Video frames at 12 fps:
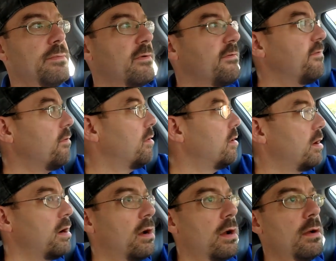it before,
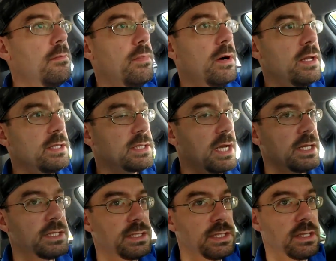but it's kind
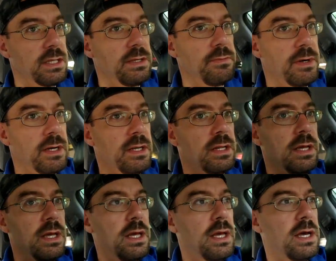of silly. But
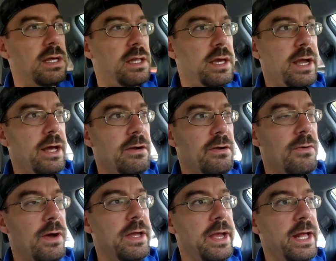like, I don't know
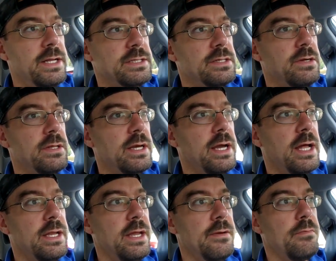why you can't just go to the
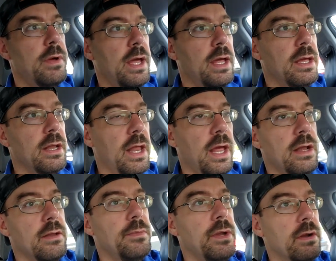goddamn bank and
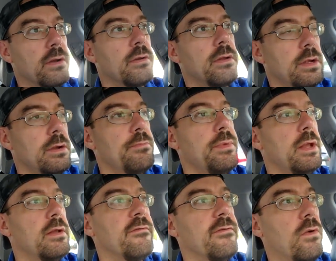hand them your your
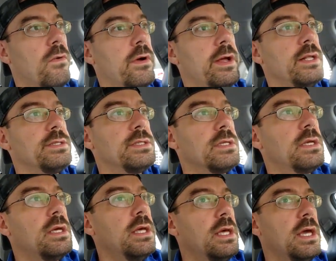bin of coins,
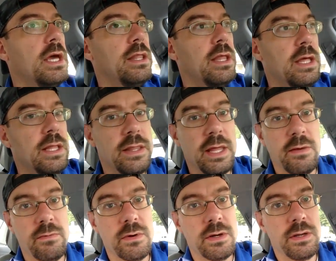and then they
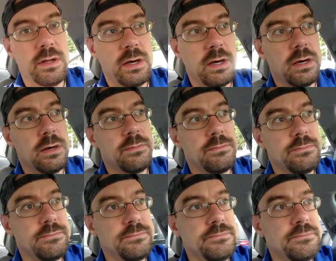would.
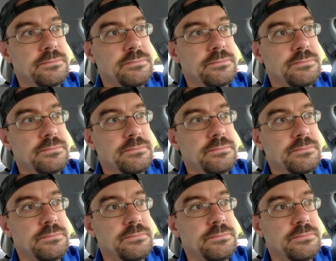Um,